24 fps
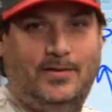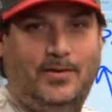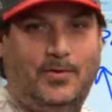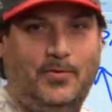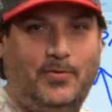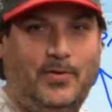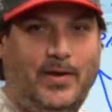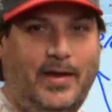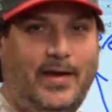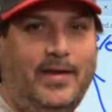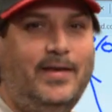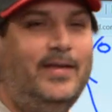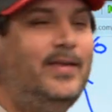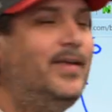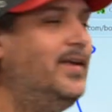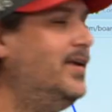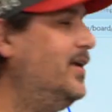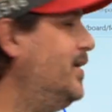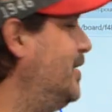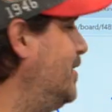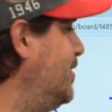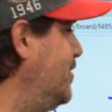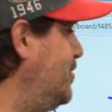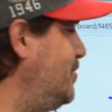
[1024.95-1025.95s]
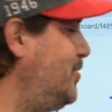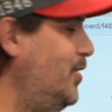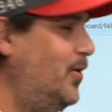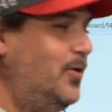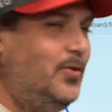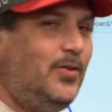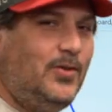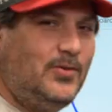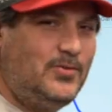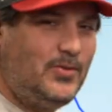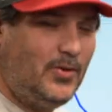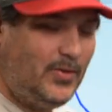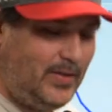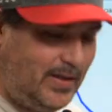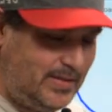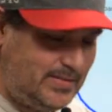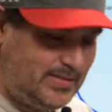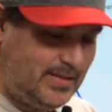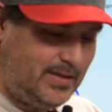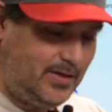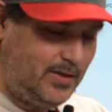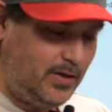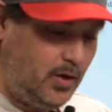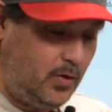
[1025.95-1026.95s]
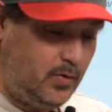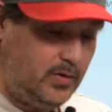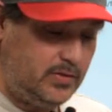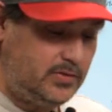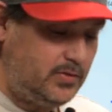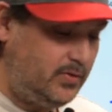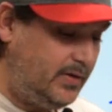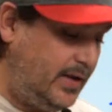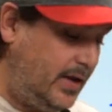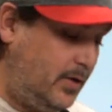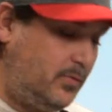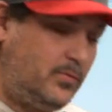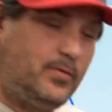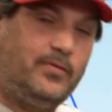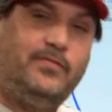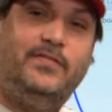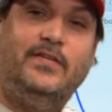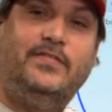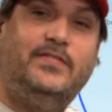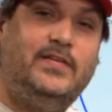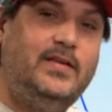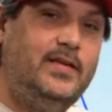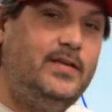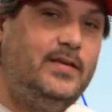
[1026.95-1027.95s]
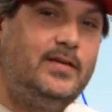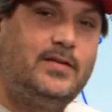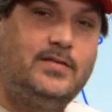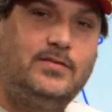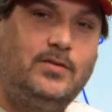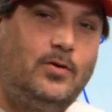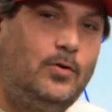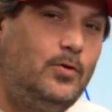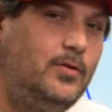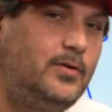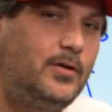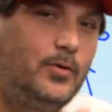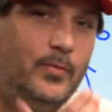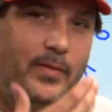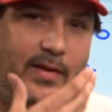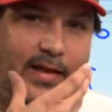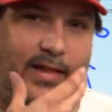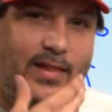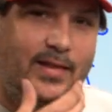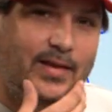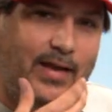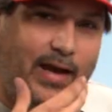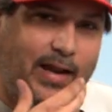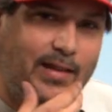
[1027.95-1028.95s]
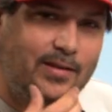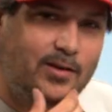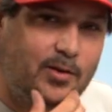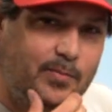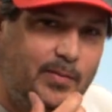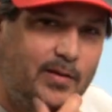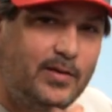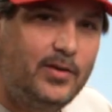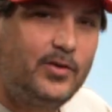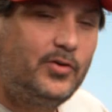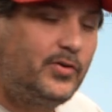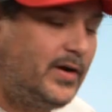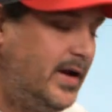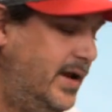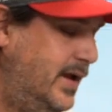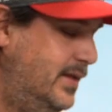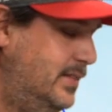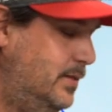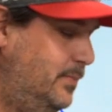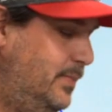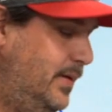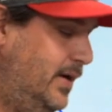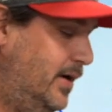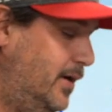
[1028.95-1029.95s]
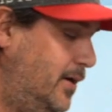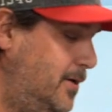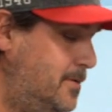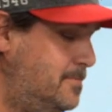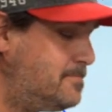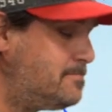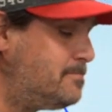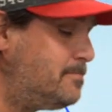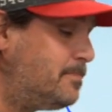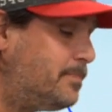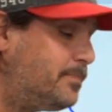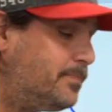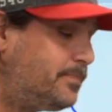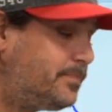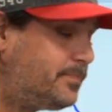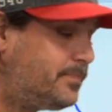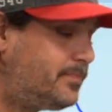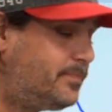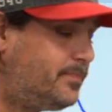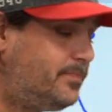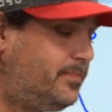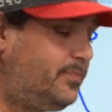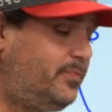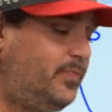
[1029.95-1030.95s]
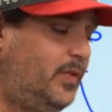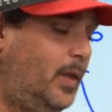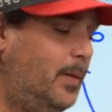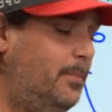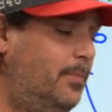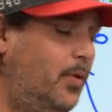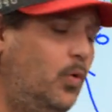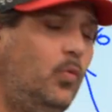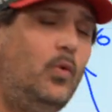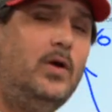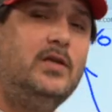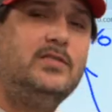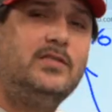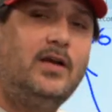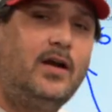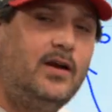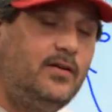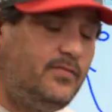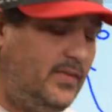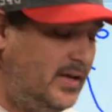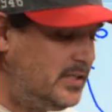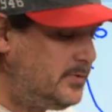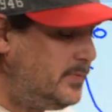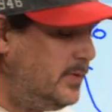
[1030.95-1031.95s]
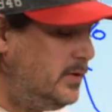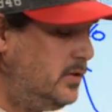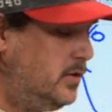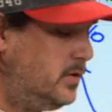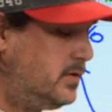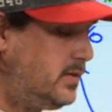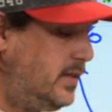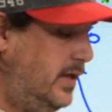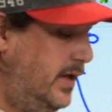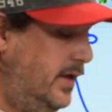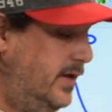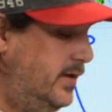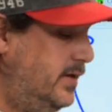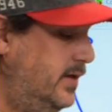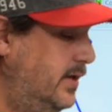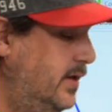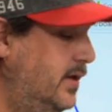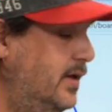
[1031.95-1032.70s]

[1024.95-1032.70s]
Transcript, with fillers: Okay, so, so let's get going. So now we're 15 years older. We got a little bit of gray in the beard. But what does our investment look like?